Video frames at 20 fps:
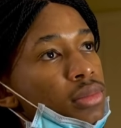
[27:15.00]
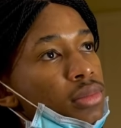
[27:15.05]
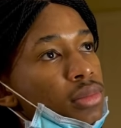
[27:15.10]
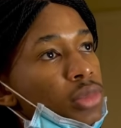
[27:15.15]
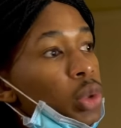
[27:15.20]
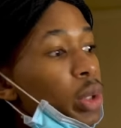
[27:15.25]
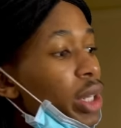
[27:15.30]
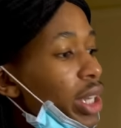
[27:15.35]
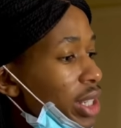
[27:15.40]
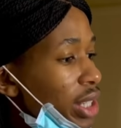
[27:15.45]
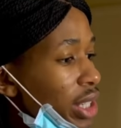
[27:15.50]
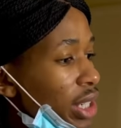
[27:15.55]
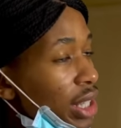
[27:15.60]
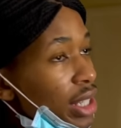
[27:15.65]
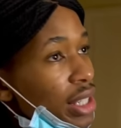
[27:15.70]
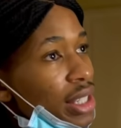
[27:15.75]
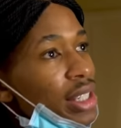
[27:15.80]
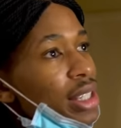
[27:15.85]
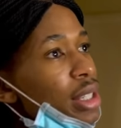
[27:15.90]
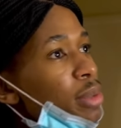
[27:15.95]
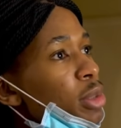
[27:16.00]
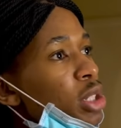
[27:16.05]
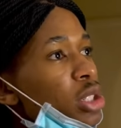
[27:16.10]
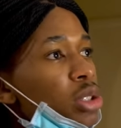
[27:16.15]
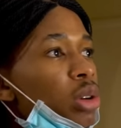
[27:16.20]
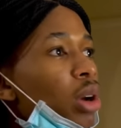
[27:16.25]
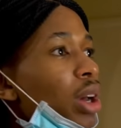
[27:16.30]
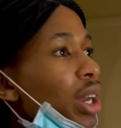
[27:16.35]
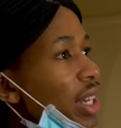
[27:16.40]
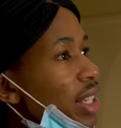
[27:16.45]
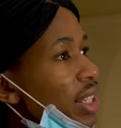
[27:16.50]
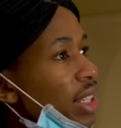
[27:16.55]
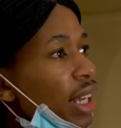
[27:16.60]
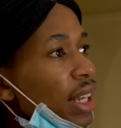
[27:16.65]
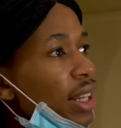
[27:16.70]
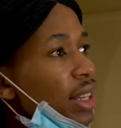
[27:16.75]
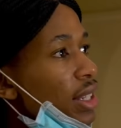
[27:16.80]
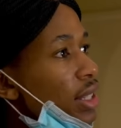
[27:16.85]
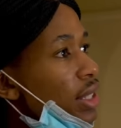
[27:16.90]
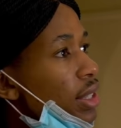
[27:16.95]
You can see the system is not gonna
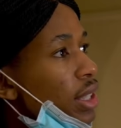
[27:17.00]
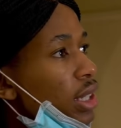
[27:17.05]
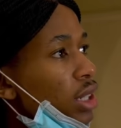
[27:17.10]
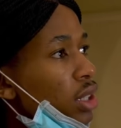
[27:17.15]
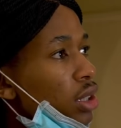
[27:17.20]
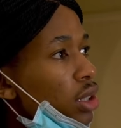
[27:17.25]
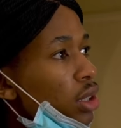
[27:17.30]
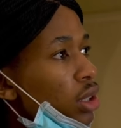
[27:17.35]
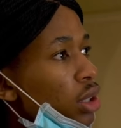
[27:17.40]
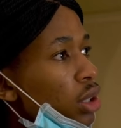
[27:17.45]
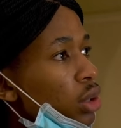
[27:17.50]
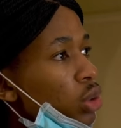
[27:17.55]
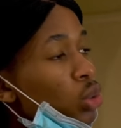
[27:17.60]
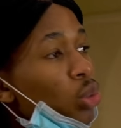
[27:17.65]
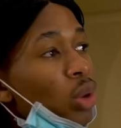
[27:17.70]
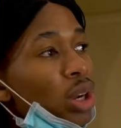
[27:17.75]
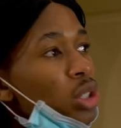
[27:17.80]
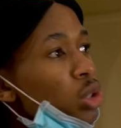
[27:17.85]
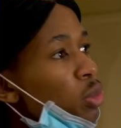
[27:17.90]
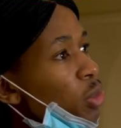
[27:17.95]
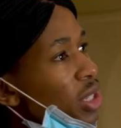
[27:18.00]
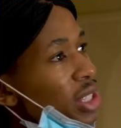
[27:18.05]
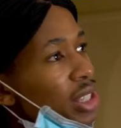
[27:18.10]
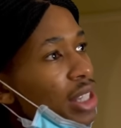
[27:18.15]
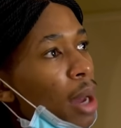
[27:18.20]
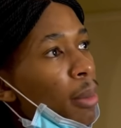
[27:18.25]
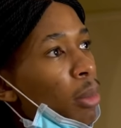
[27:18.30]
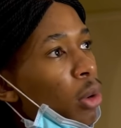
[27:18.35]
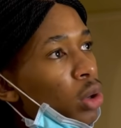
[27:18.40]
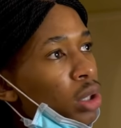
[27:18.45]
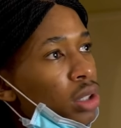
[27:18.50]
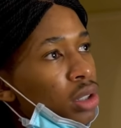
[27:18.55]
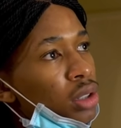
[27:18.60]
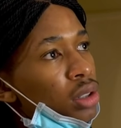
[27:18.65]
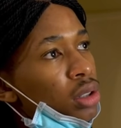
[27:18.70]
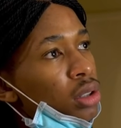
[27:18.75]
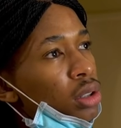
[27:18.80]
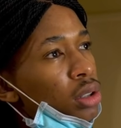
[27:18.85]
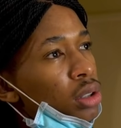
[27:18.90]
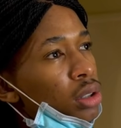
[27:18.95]
scan this thing. You want to be stubborn.
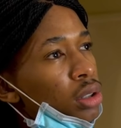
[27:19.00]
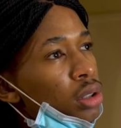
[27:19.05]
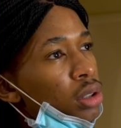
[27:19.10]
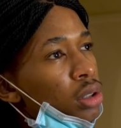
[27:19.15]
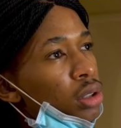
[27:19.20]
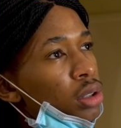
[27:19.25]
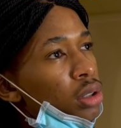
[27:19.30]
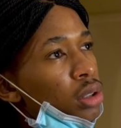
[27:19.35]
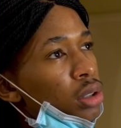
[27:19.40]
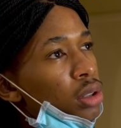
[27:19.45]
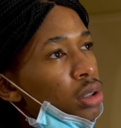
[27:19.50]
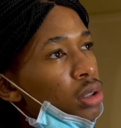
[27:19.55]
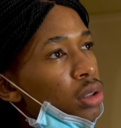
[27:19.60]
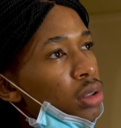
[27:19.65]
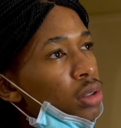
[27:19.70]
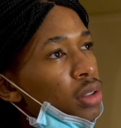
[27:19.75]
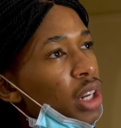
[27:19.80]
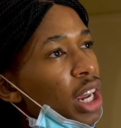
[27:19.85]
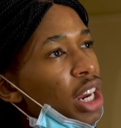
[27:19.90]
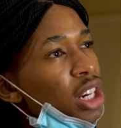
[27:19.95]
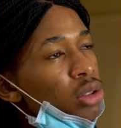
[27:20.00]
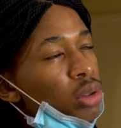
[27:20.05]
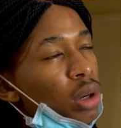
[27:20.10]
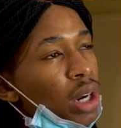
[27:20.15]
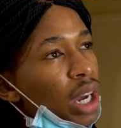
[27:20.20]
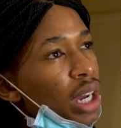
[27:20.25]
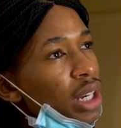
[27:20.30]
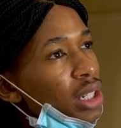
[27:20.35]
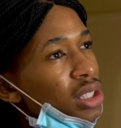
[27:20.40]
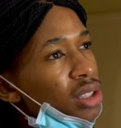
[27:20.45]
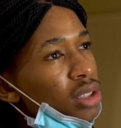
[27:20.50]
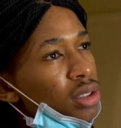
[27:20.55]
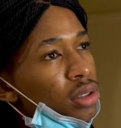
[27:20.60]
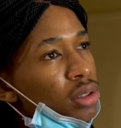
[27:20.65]
Cash or card?